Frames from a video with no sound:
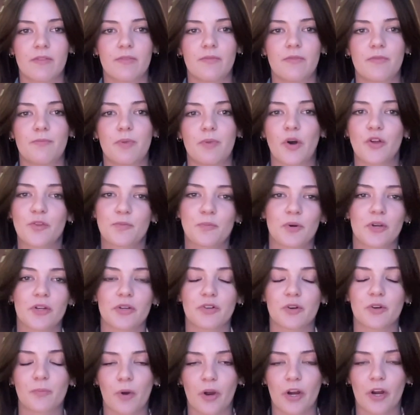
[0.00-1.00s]
both
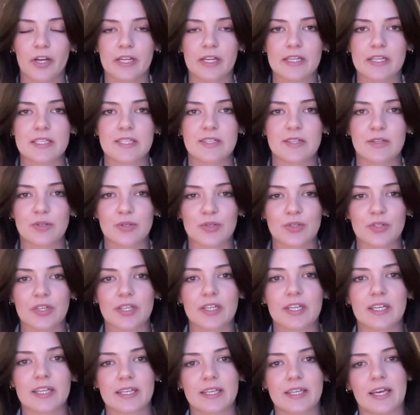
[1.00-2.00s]
political parties
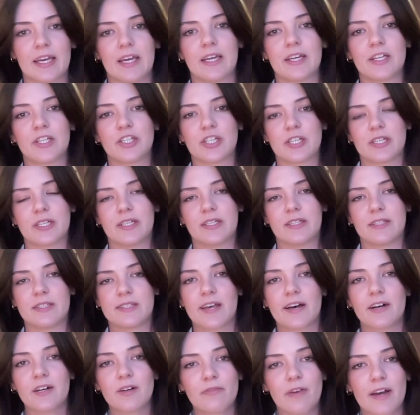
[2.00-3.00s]
usually engage in
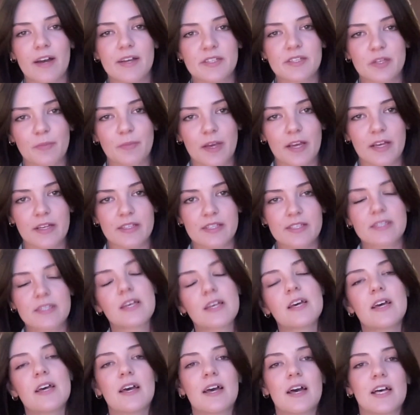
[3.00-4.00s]
televised debates,
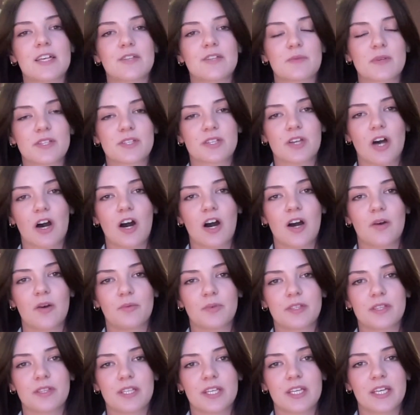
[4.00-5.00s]
as we saw
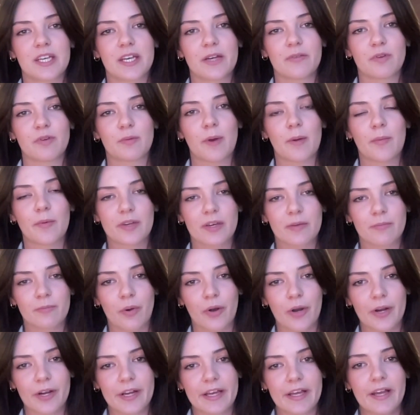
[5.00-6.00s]
with the Republican
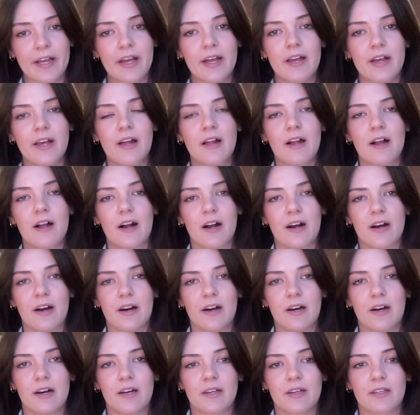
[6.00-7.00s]
Party.
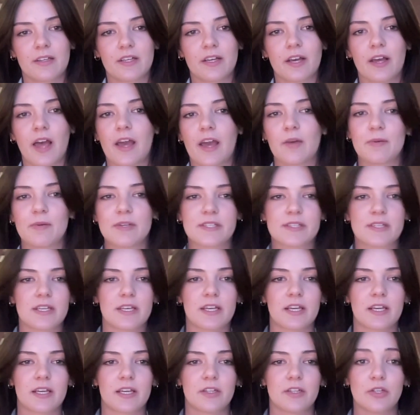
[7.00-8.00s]

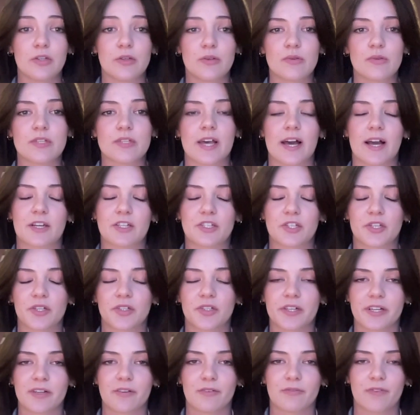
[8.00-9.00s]
ABC News actually
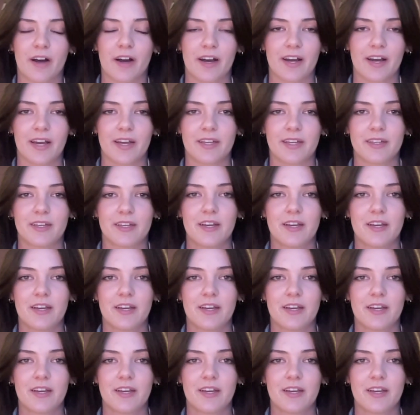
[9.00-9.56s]
clarified